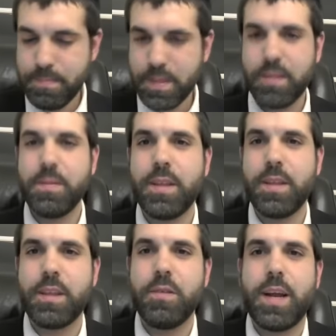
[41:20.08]
excuse me,
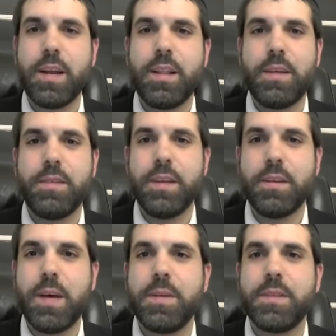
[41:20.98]
that they were not allowed to eat
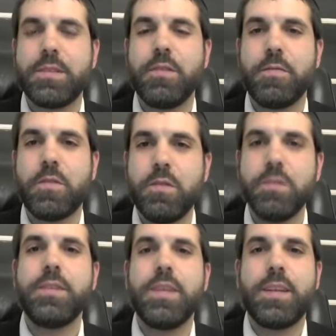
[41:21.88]
chametz. So of
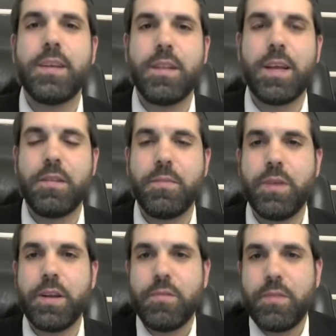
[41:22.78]
course they didn't allow the
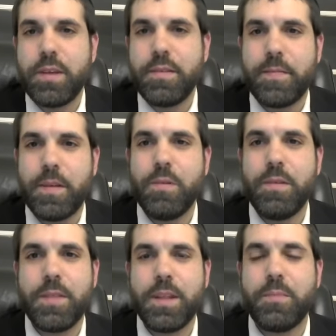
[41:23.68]
bread to rise. If they would
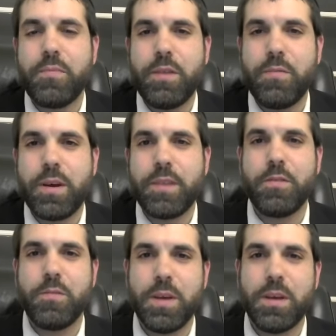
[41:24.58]
have let the bread rise,
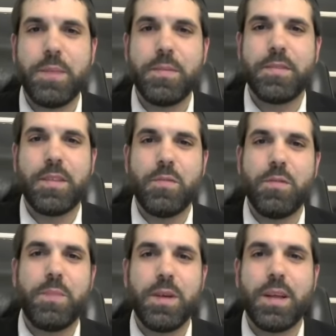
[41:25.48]
it would be chametz and they
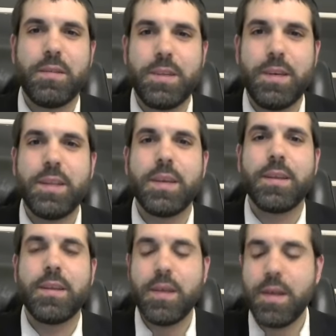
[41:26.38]
wouldn't be allowed to eat
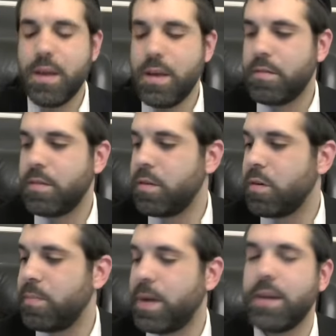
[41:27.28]
it. So the
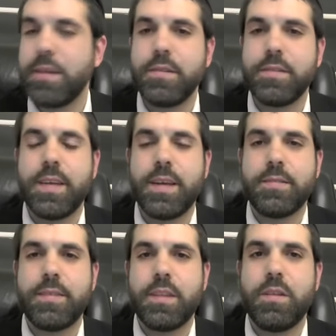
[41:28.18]
Ramban
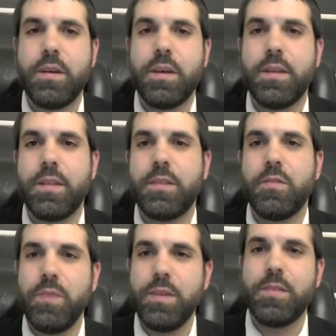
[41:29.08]
understands that, they, that
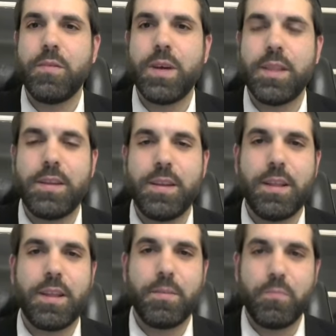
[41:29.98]
the reason why they didn't
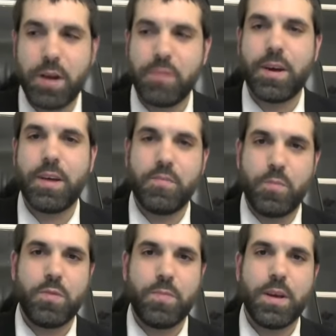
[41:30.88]
let the bread rise
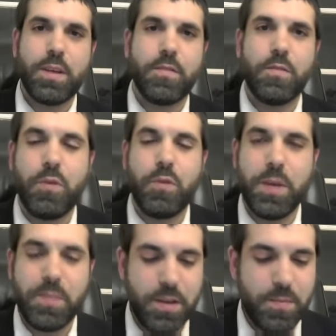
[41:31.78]
was because it was
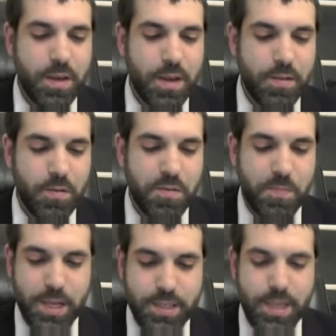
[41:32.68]
prohibited, because it was
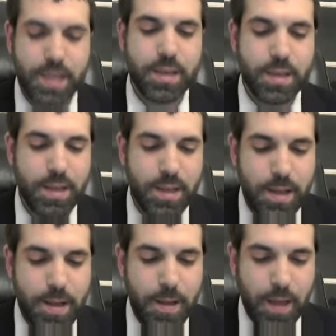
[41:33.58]
Pesach.
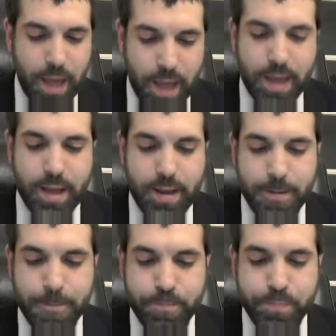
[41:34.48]
And